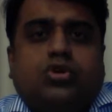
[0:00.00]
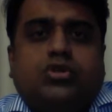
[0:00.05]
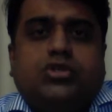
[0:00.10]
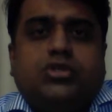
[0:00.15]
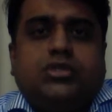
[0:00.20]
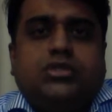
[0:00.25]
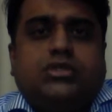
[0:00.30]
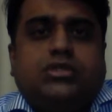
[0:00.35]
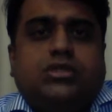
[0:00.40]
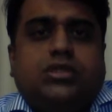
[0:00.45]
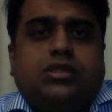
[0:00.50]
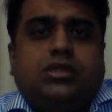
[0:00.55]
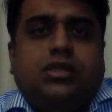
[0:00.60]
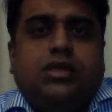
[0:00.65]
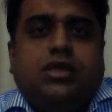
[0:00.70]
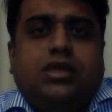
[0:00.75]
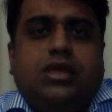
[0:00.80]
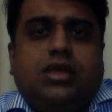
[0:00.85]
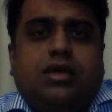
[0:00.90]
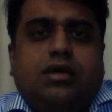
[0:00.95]
what is
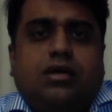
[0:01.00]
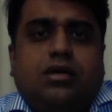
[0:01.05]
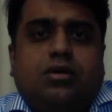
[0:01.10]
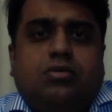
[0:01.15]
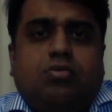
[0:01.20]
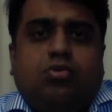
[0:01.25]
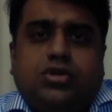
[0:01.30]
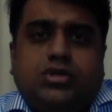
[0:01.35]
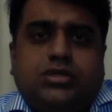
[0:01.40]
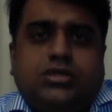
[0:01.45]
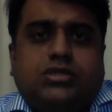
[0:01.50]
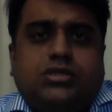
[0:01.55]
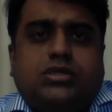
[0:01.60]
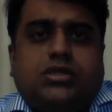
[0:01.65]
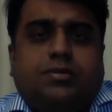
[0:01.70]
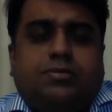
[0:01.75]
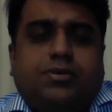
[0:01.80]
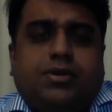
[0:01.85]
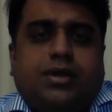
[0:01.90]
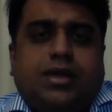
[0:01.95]

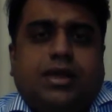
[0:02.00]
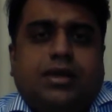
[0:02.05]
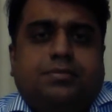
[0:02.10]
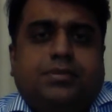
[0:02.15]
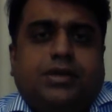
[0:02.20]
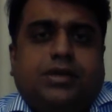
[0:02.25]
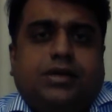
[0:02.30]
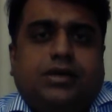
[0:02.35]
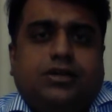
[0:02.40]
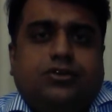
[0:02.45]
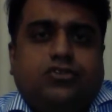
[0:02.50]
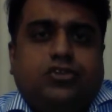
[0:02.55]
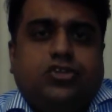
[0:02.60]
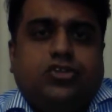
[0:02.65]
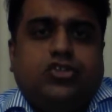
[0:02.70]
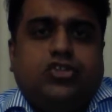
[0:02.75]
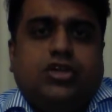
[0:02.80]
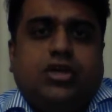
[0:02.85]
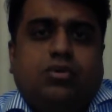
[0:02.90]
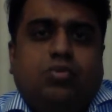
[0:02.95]
apocalyptic
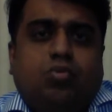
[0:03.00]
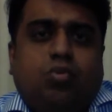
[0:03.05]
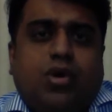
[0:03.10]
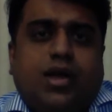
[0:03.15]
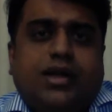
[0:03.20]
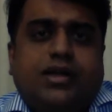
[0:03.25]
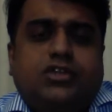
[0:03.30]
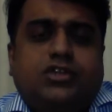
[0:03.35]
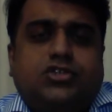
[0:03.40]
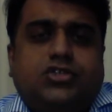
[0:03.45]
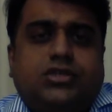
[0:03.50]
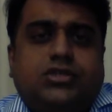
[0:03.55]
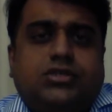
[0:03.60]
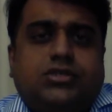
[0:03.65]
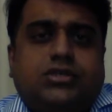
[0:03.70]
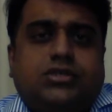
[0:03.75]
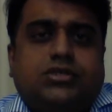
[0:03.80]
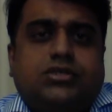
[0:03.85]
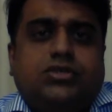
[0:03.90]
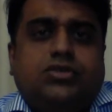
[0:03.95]
literature, and why did
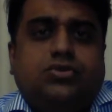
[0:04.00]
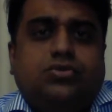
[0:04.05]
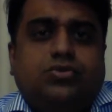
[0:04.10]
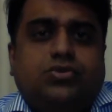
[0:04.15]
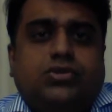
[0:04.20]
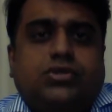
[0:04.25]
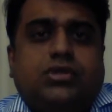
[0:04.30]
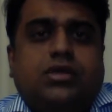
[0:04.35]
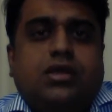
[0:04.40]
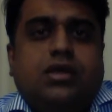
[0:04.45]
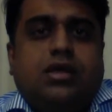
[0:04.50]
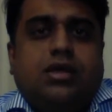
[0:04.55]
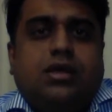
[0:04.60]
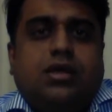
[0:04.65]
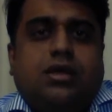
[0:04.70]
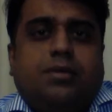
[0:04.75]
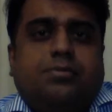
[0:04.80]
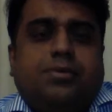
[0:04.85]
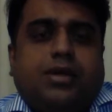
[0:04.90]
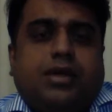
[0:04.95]
Jesus use
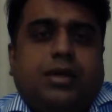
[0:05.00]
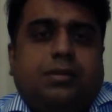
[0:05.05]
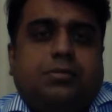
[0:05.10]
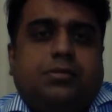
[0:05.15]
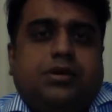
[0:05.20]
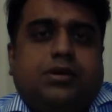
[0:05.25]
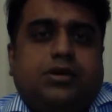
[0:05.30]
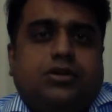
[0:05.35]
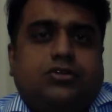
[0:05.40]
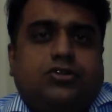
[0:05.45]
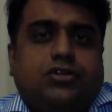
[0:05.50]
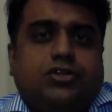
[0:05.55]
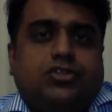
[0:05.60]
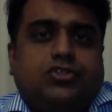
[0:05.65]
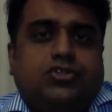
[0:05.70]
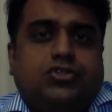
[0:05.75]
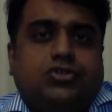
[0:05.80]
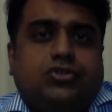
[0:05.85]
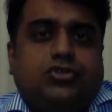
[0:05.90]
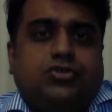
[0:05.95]
apocalyptic
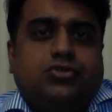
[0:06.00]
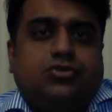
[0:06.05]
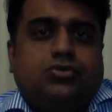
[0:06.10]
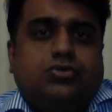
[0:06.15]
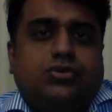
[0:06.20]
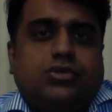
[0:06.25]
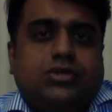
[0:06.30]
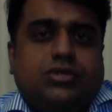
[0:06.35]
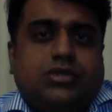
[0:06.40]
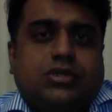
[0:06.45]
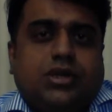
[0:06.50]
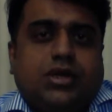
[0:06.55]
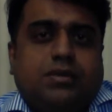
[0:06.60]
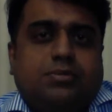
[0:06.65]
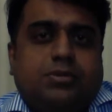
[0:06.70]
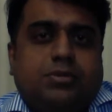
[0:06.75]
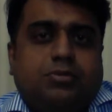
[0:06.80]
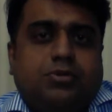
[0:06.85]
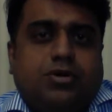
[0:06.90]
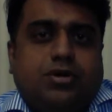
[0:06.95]
literature to
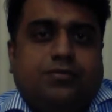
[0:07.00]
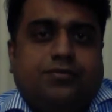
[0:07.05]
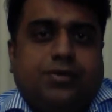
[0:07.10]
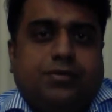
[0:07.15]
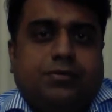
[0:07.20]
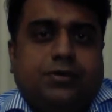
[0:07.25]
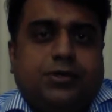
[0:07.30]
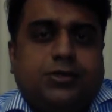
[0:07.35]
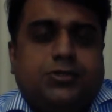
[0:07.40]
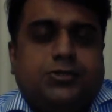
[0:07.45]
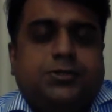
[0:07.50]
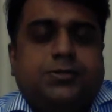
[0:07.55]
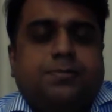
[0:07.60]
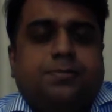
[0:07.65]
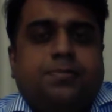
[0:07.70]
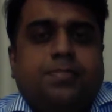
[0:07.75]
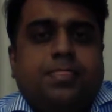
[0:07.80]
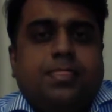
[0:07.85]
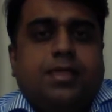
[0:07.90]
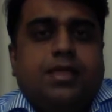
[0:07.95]
describe the Book of
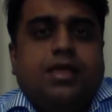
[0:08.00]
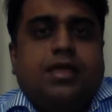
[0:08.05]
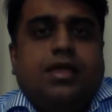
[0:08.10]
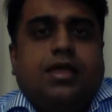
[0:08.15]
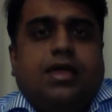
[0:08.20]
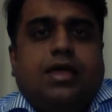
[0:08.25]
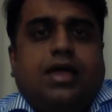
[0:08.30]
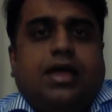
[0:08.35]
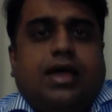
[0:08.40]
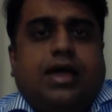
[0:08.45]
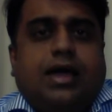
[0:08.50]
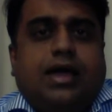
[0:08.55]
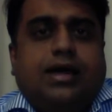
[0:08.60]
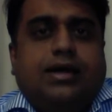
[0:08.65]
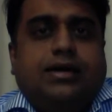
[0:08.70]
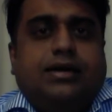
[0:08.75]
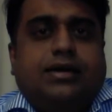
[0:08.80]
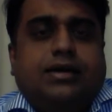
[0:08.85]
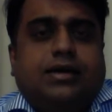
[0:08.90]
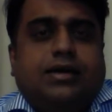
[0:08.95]
Revelation?
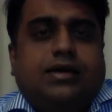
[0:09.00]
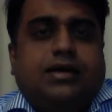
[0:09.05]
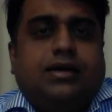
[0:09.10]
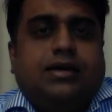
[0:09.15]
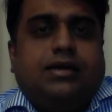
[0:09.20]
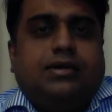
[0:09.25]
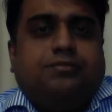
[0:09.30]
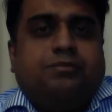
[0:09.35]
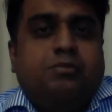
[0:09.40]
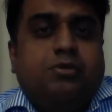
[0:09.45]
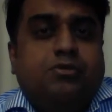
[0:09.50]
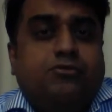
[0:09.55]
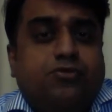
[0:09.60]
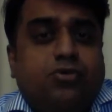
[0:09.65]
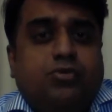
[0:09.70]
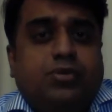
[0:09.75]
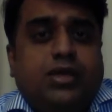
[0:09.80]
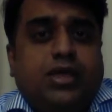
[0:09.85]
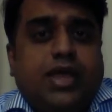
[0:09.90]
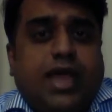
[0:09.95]
And
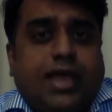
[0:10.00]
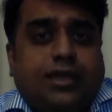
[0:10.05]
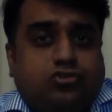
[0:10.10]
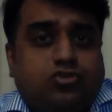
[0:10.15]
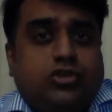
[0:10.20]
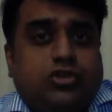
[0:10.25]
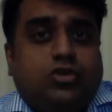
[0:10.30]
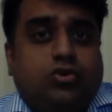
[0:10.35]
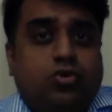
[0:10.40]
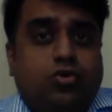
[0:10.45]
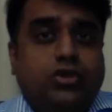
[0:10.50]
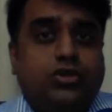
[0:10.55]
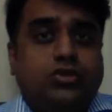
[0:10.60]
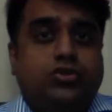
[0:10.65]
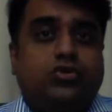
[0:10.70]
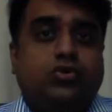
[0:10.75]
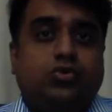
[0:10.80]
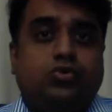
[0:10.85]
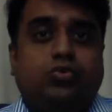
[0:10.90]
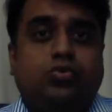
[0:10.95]
before we actually go
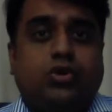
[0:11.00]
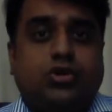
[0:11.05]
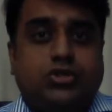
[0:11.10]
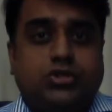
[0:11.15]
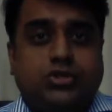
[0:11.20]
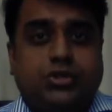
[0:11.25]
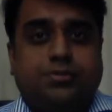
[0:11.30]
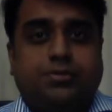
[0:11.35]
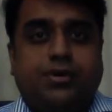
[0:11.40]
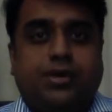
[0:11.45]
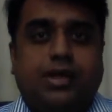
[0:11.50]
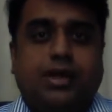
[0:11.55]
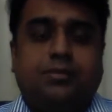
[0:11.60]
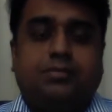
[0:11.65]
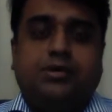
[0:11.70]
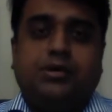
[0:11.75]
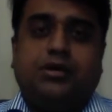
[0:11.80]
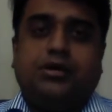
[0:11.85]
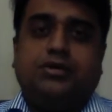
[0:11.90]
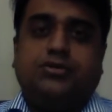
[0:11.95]
into what is
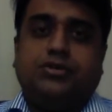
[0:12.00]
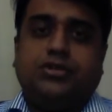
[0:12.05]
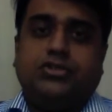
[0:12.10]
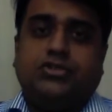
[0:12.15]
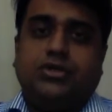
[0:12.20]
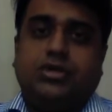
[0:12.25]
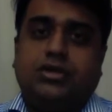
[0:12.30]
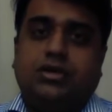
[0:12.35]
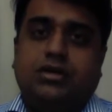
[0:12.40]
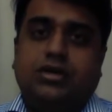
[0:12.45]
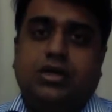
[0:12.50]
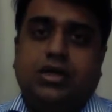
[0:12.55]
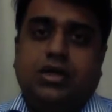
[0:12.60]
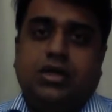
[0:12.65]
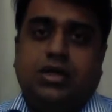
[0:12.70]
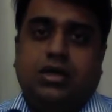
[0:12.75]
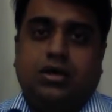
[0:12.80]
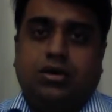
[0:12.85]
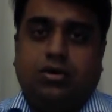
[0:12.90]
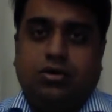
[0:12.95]
apocalyptic literature and
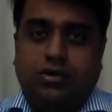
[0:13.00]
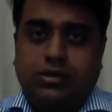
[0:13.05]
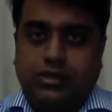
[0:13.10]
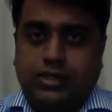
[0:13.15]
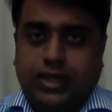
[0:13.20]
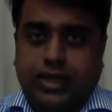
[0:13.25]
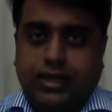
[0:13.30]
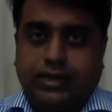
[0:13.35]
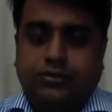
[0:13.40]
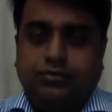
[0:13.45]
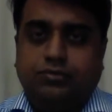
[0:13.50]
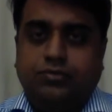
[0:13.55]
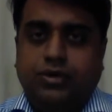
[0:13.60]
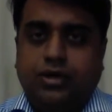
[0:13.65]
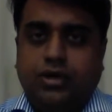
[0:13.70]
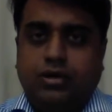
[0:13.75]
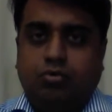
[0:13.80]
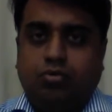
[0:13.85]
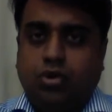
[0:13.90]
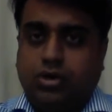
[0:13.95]
all that,
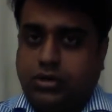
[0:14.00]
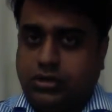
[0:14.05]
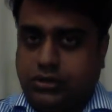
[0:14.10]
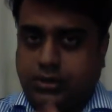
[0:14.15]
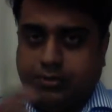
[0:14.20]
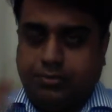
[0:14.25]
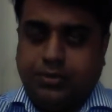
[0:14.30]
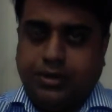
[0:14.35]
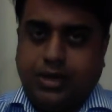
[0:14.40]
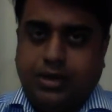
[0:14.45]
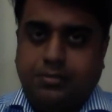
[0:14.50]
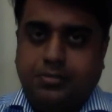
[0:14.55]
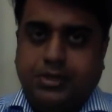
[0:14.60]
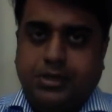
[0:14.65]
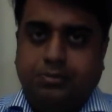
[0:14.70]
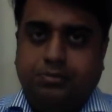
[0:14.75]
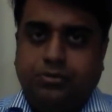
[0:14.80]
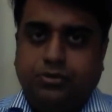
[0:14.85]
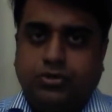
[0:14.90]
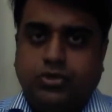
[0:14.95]
what are the
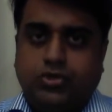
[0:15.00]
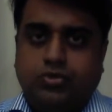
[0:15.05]
apocalyptic